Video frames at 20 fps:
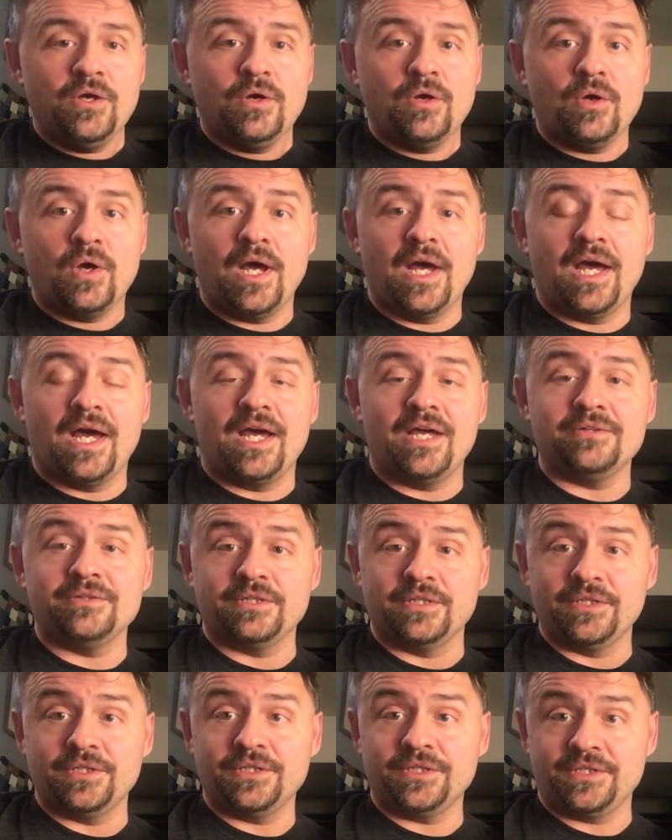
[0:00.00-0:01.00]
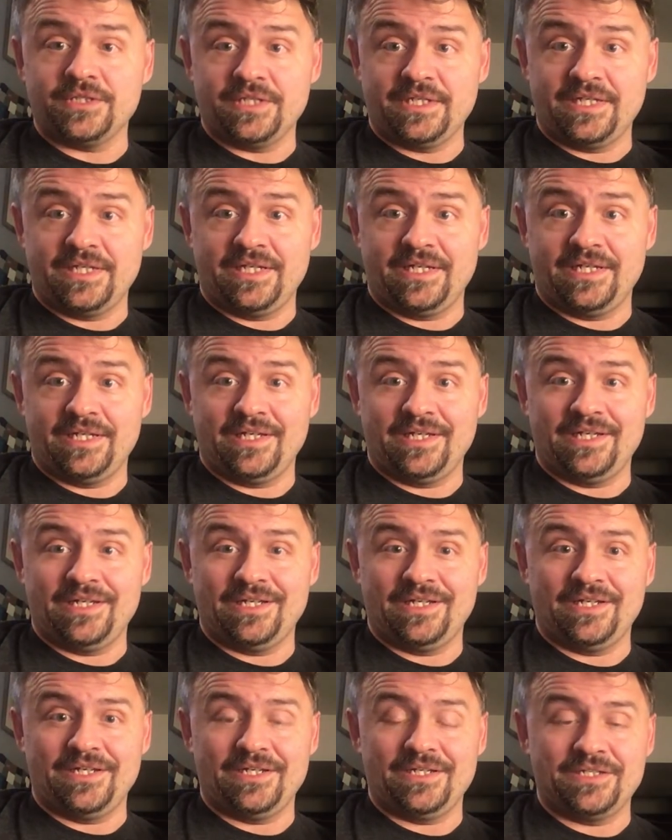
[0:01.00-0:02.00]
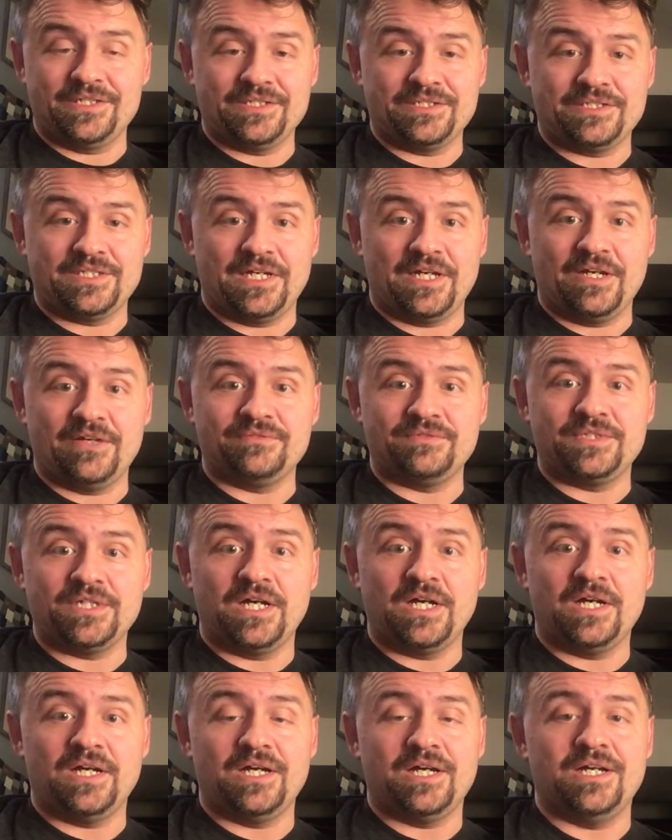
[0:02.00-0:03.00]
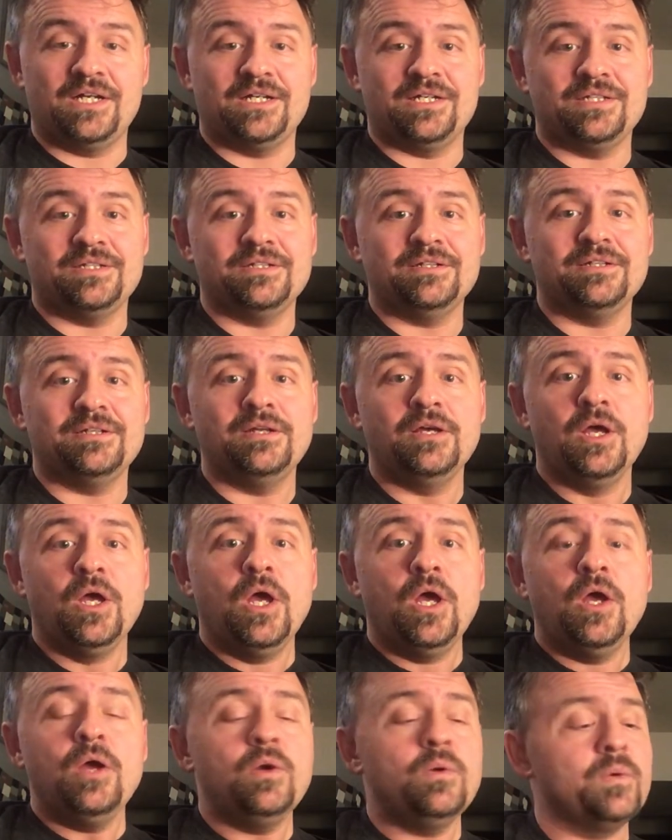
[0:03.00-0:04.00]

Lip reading: and the things I've done,